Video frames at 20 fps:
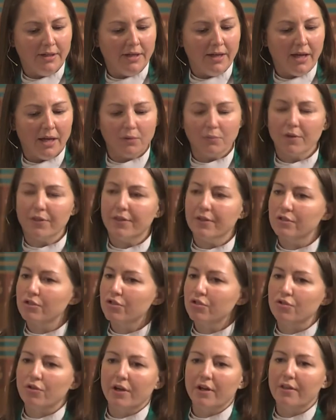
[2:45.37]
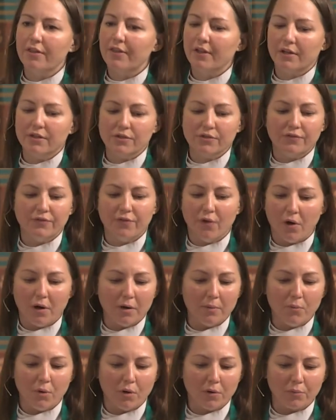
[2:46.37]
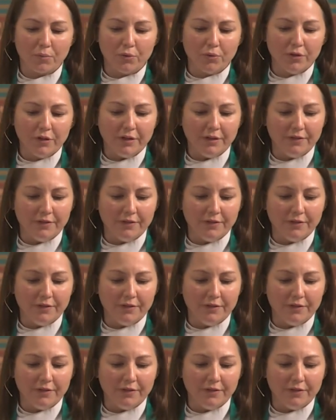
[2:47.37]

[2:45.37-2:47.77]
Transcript: and with a strength that is far more rooted